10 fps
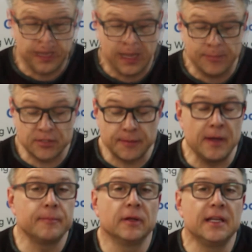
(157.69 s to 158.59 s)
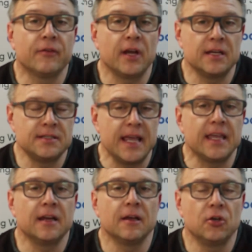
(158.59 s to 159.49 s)
I'm just a big believer in
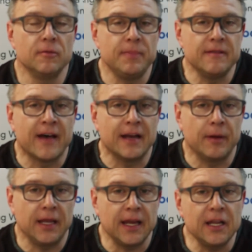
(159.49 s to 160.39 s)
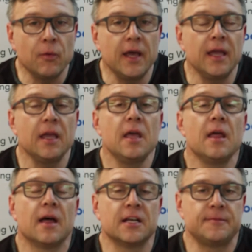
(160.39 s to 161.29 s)
taking a good B vitamin anyway,
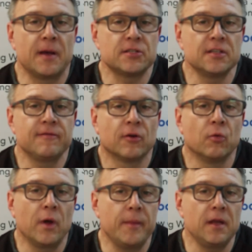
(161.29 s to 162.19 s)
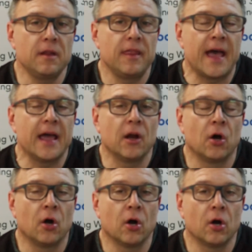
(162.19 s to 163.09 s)
especially for women that
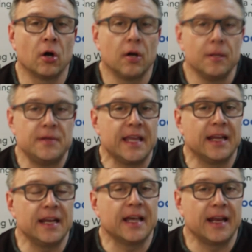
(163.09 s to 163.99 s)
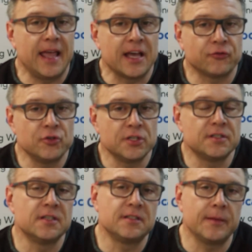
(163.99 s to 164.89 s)
are taking any kind of estrogen
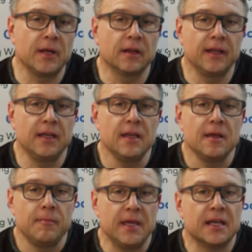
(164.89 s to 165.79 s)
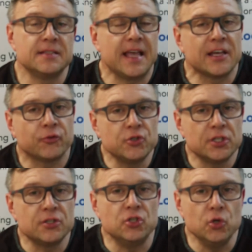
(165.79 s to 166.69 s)
systemically, because
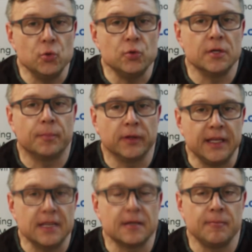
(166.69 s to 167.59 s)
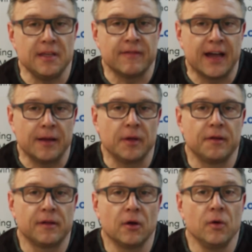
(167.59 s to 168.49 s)
estrogens do deplete B
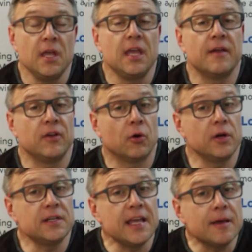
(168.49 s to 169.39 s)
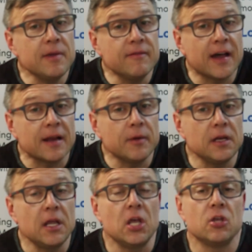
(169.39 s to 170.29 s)
vitamins. So if you're going to take a B
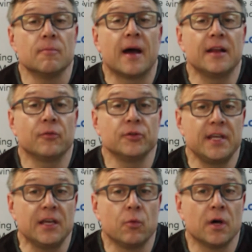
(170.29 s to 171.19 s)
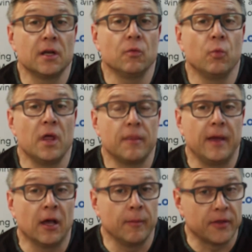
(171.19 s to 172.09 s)
vitamin, you might as well take one with
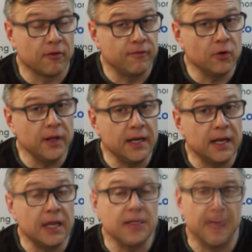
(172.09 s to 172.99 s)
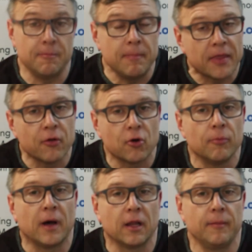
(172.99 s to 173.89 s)
L-methylfolate in it and
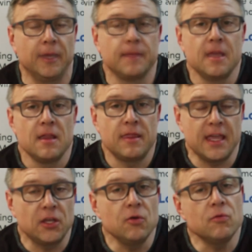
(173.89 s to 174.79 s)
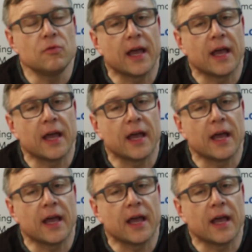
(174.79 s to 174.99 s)
methylcobalamin. Thank you.